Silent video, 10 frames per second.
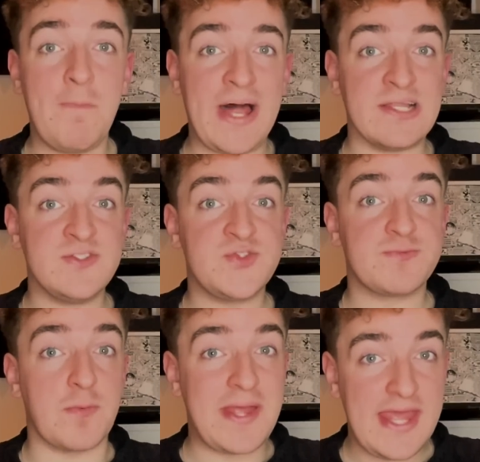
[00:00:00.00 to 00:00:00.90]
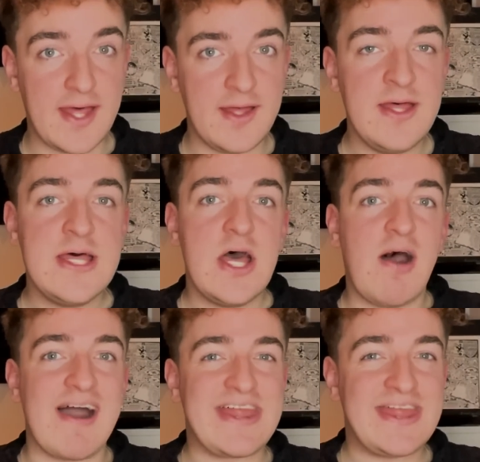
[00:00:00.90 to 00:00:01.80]
balance, from here,
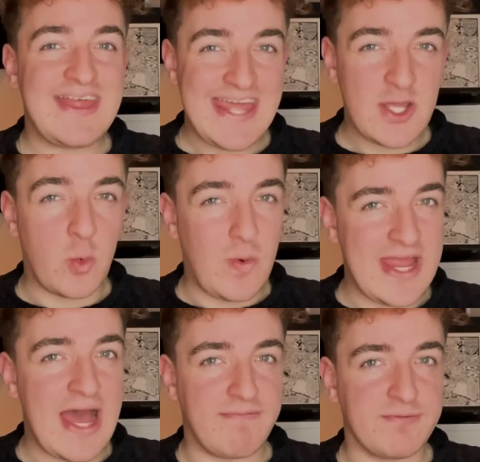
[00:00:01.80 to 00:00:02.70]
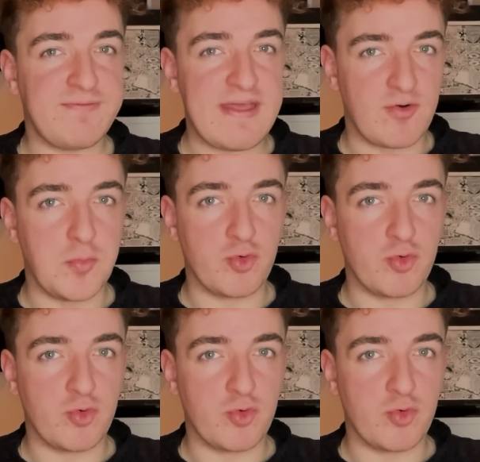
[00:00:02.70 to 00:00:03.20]
I think we have the favourable